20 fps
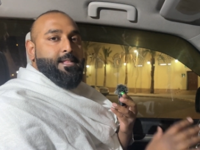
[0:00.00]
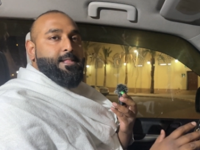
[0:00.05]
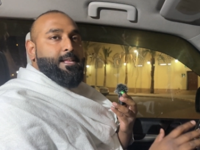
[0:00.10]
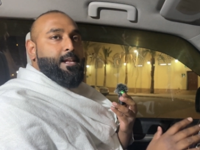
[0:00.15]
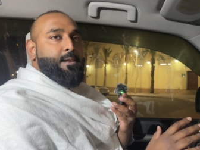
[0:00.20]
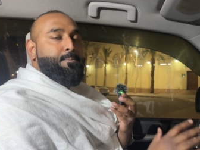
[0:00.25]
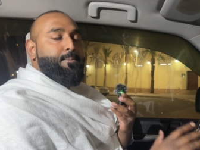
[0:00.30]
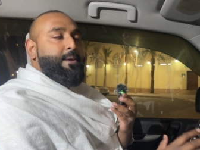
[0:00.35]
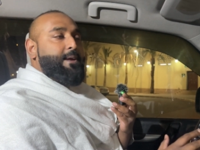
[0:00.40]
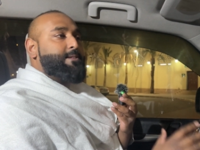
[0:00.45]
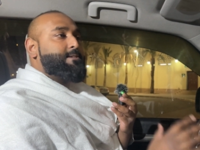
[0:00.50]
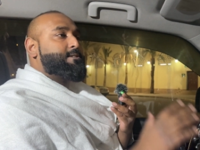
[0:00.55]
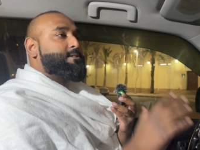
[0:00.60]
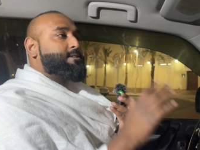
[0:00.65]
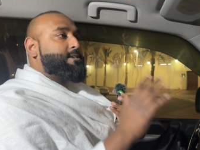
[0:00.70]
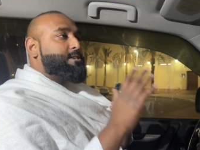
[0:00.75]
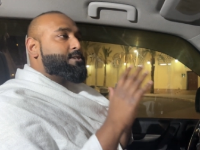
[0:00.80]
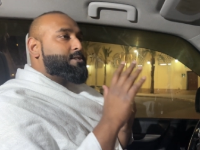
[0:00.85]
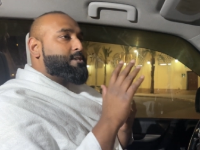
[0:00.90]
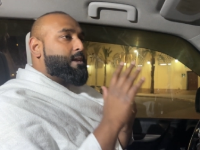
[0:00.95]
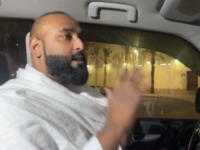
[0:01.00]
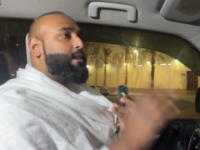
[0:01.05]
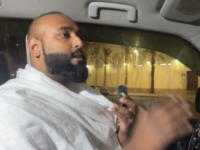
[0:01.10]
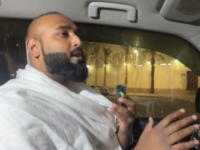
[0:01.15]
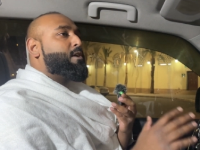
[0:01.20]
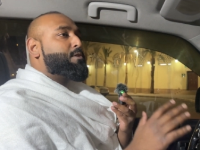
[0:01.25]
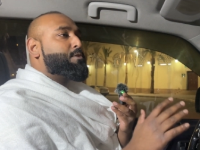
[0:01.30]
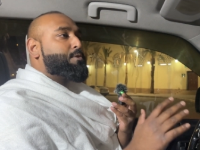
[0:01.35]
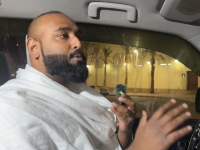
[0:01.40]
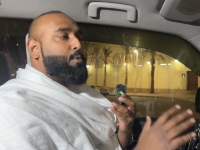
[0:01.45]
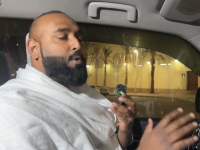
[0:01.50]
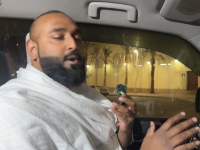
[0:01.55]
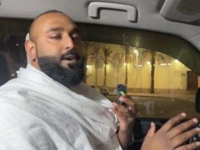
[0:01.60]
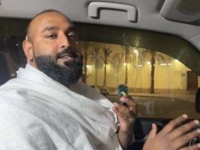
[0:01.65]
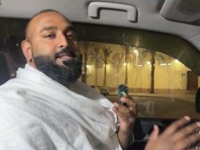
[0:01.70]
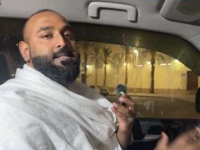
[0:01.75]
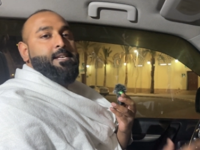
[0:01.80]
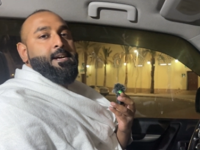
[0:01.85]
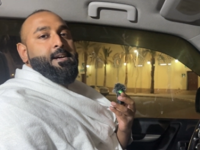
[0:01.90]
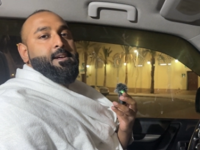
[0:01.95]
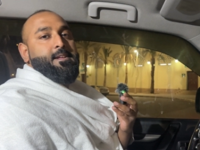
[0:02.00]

talbiya in such a loud voice